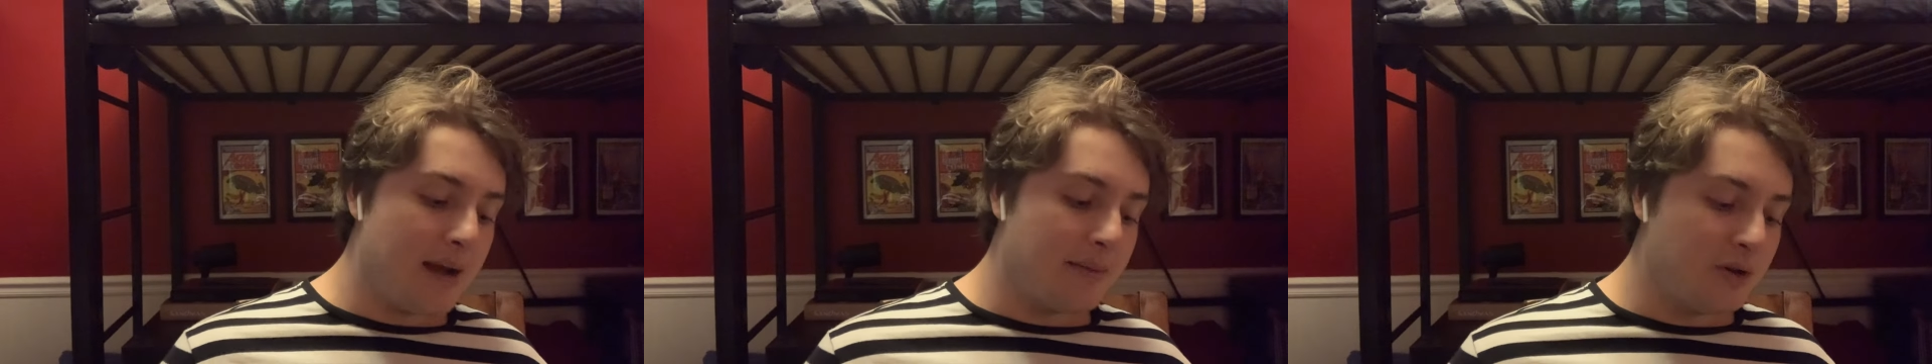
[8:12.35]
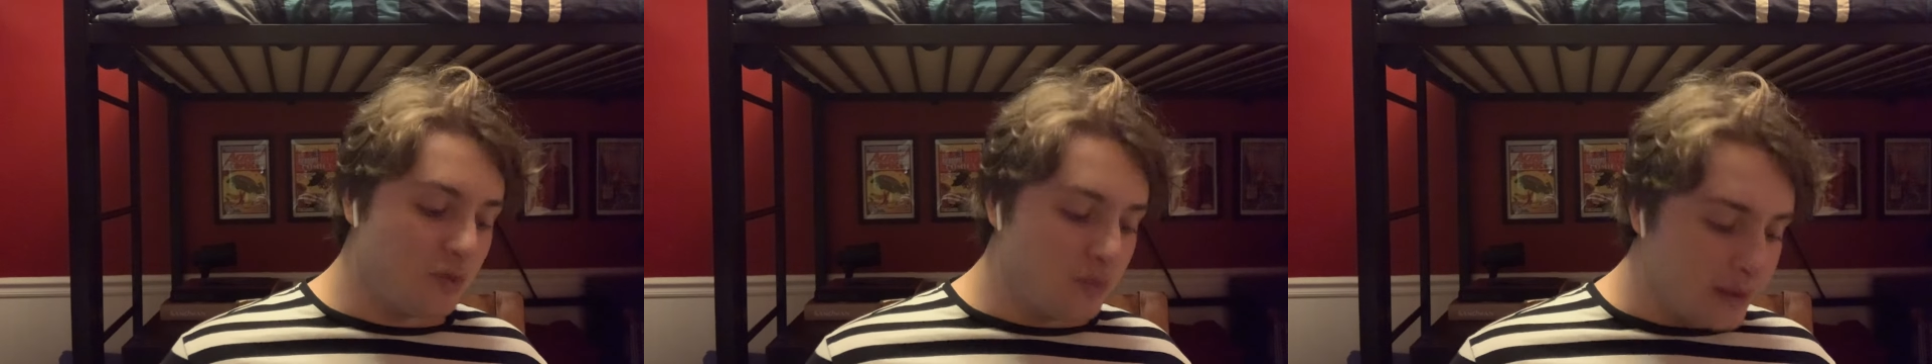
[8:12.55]
I'm
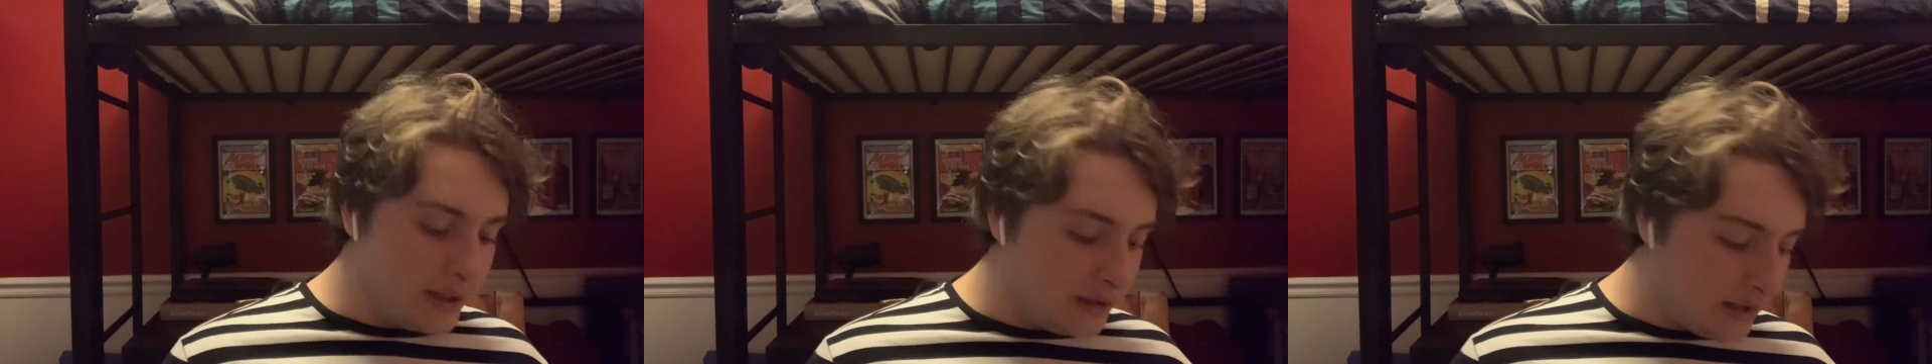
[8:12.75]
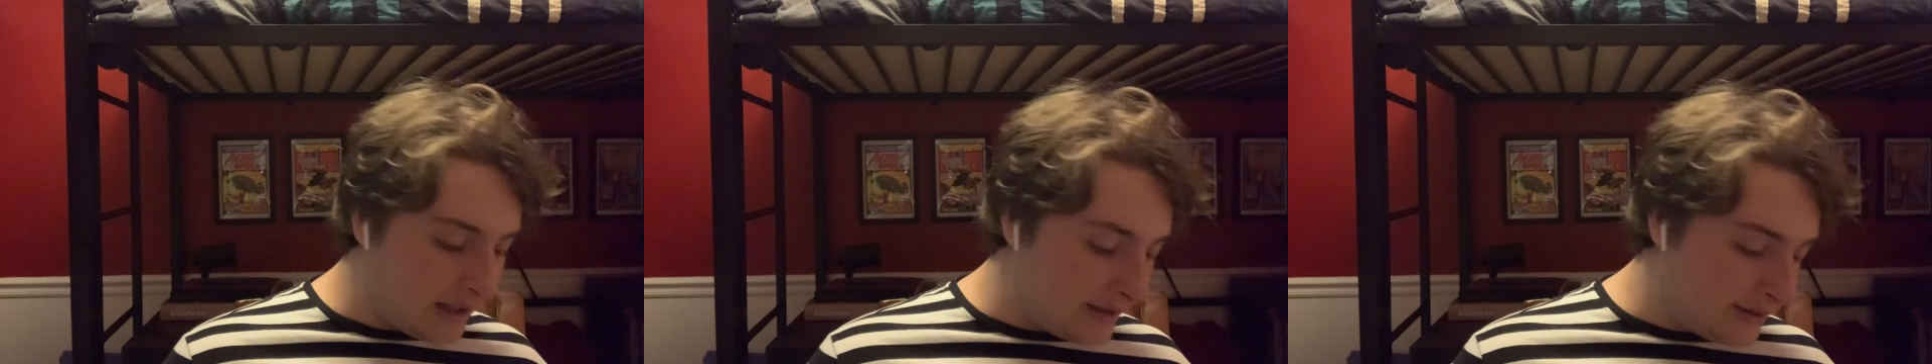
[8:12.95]
going to
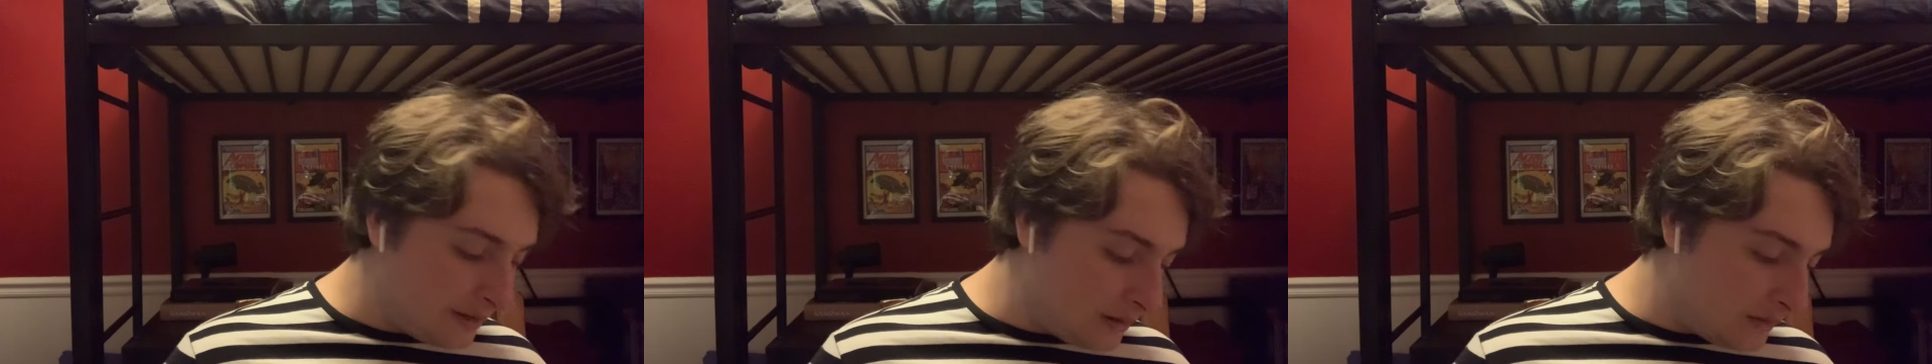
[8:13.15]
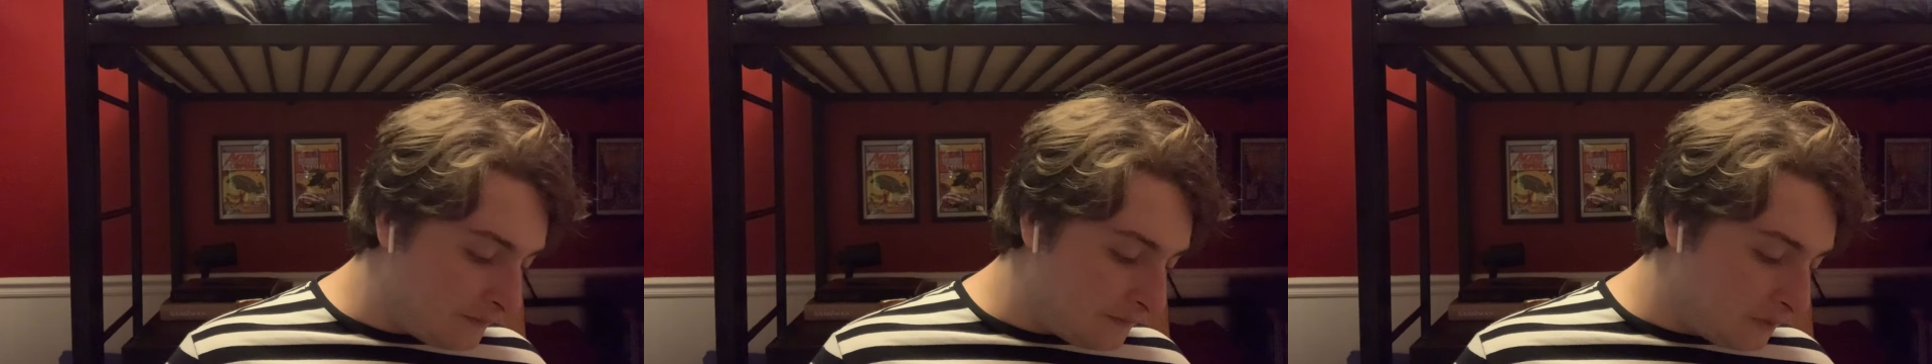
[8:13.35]
read like
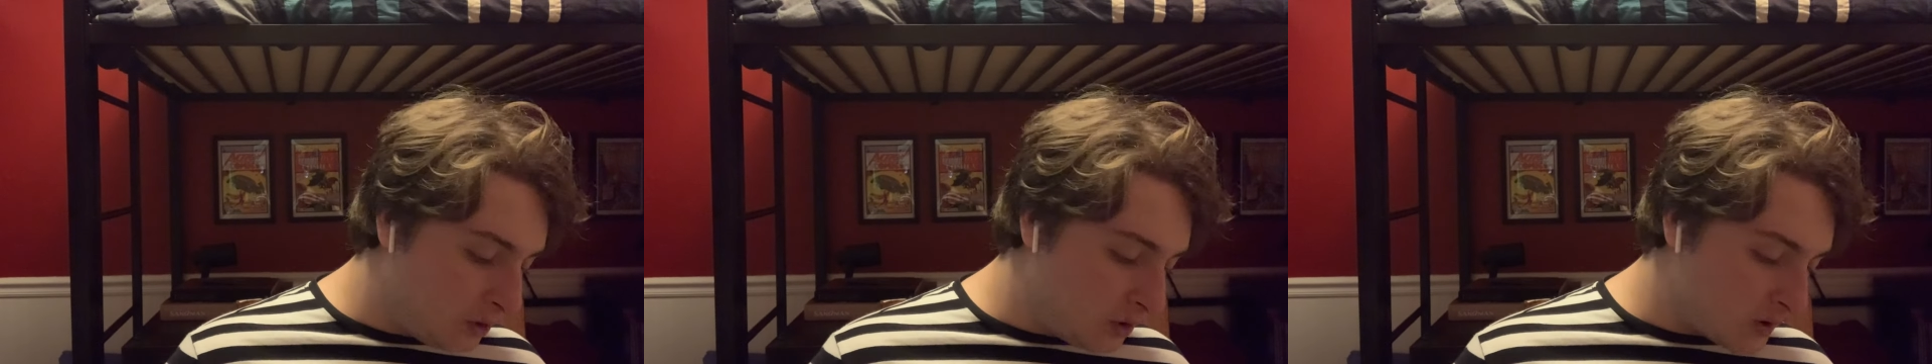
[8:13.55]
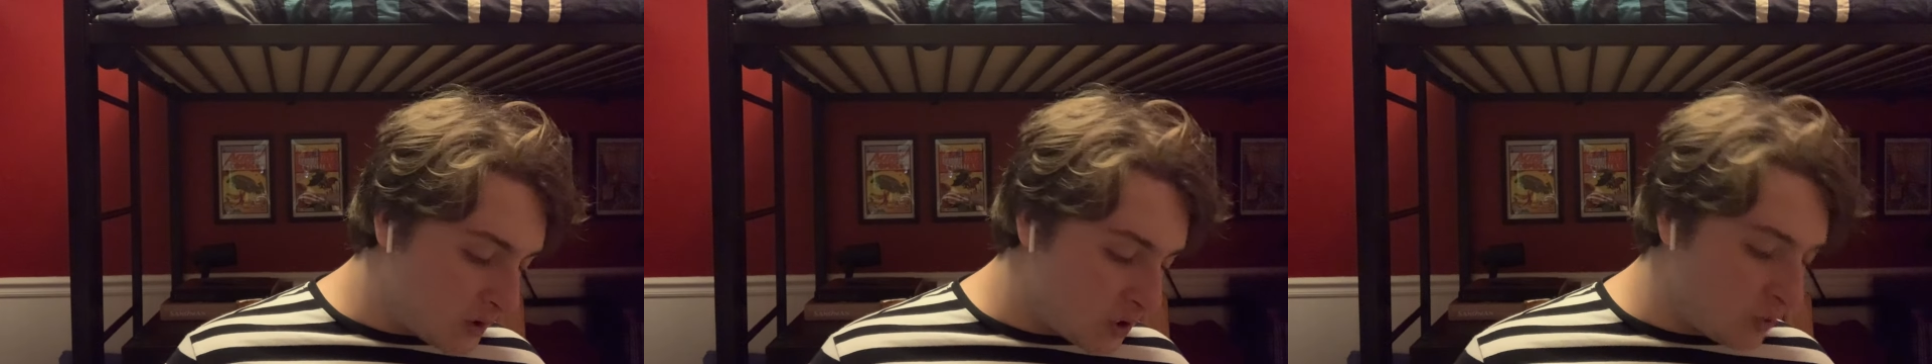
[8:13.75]
the
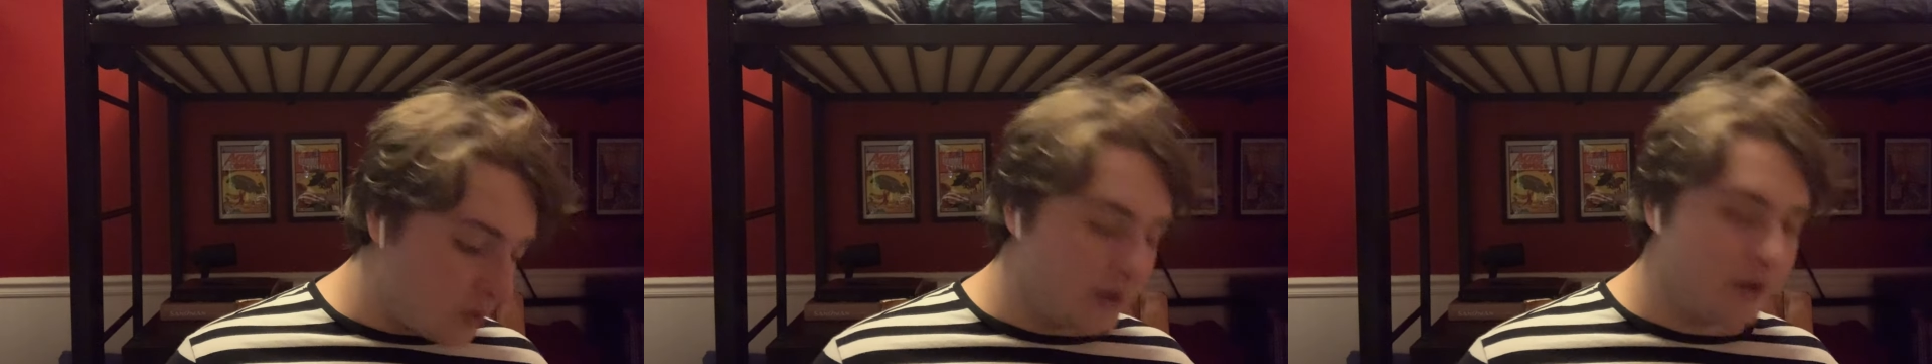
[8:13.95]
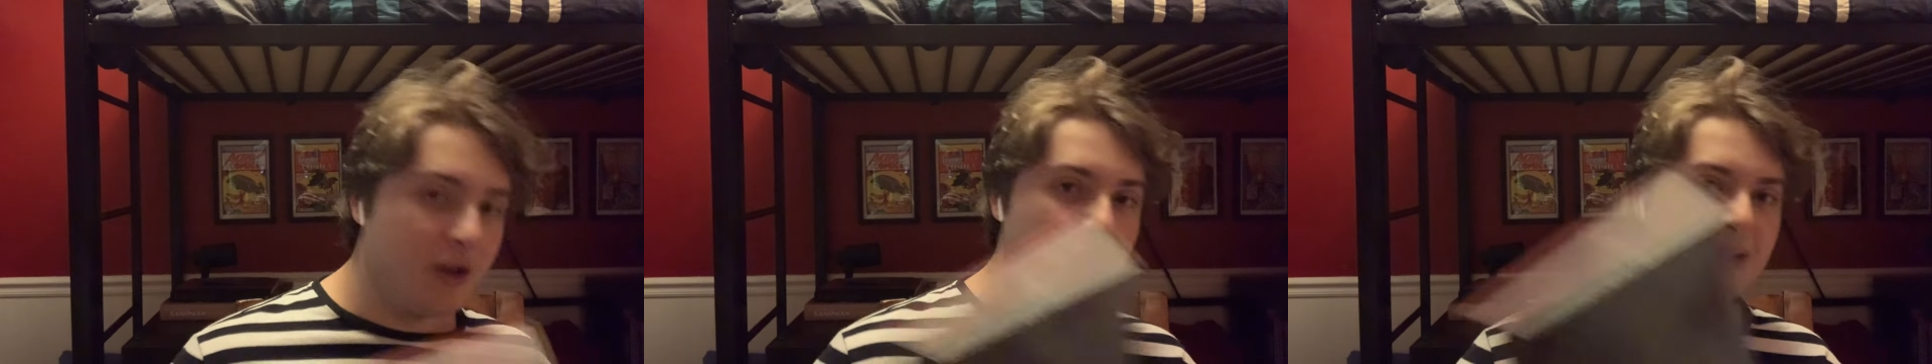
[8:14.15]
full
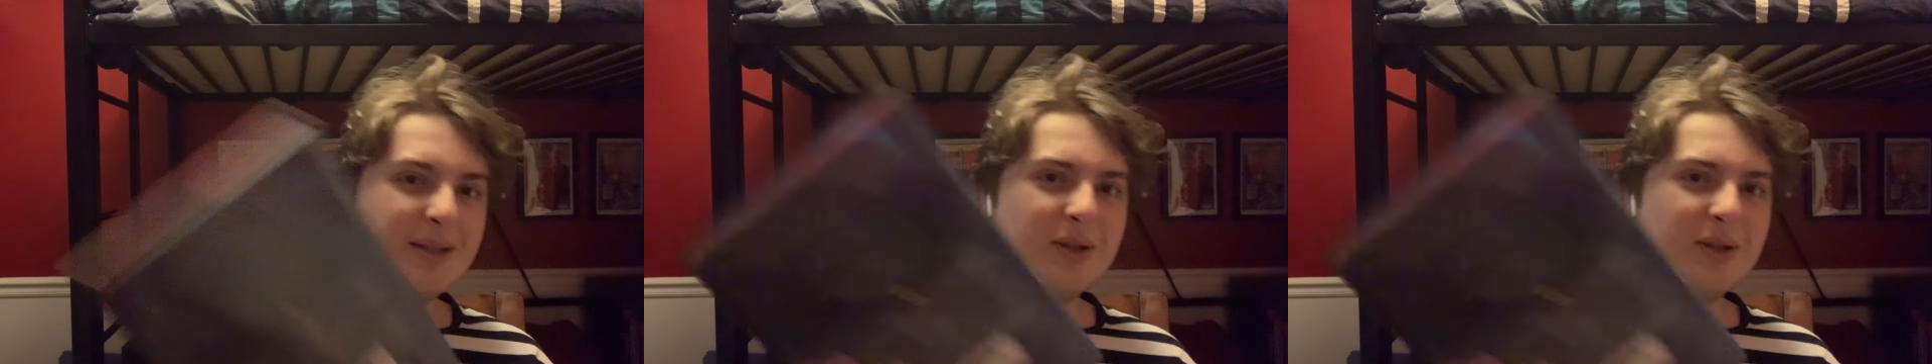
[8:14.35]
storyline